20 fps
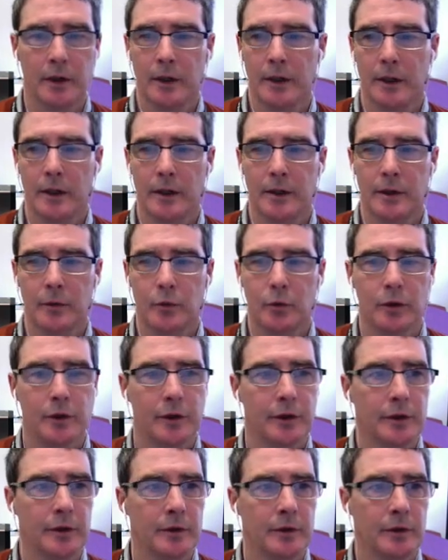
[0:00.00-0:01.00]
and then we're going
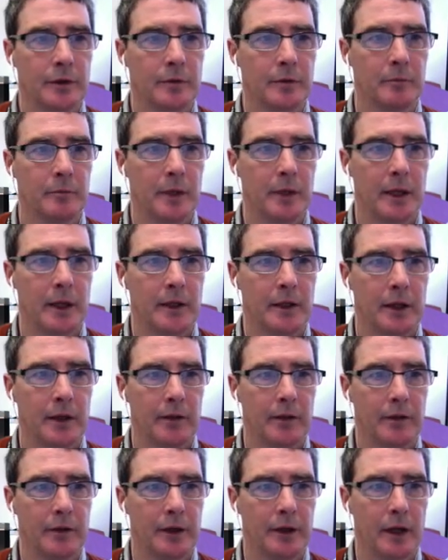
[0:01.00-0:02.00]
to make
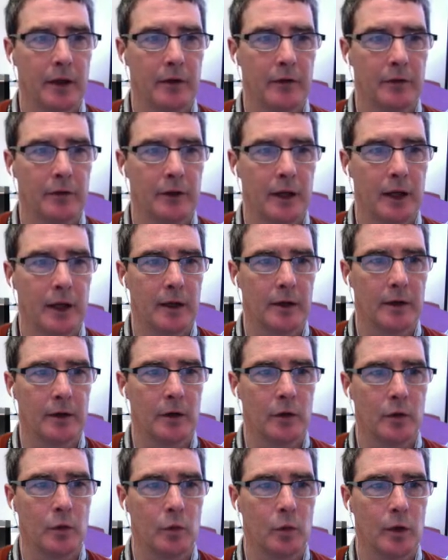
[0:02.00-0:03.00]
another test set
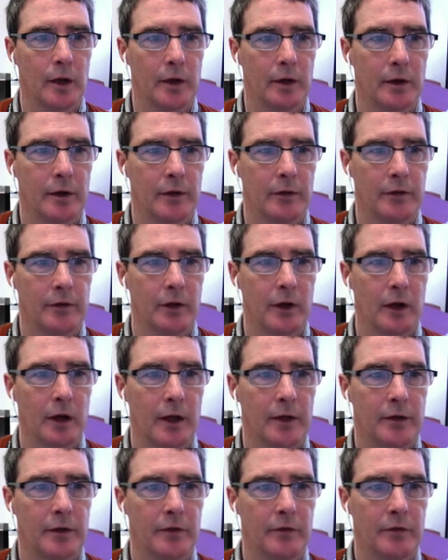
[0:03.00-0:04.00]
where it's
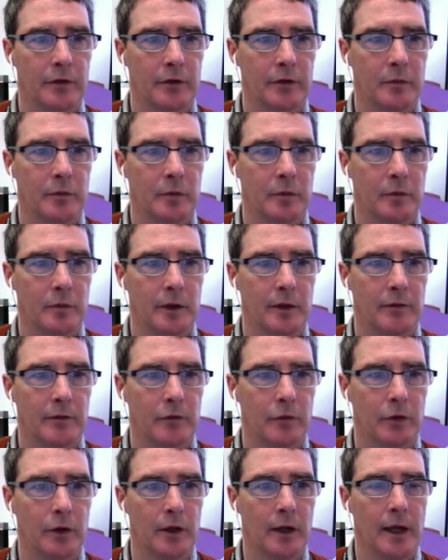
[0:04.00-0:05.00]
not divisible by
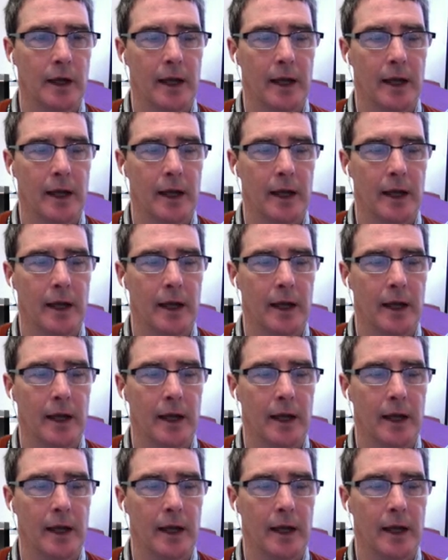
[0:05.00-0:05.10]
4.